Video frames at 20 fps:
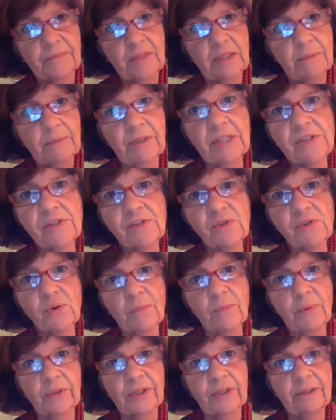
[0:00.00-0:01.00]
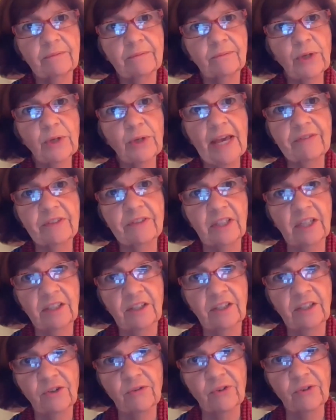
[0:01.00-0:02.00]
But it's a sore point. We haven't
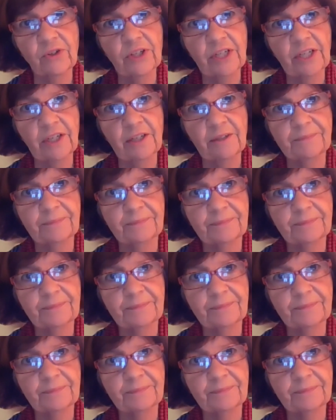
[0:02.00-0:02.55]
gotten yeah. over it. Yet.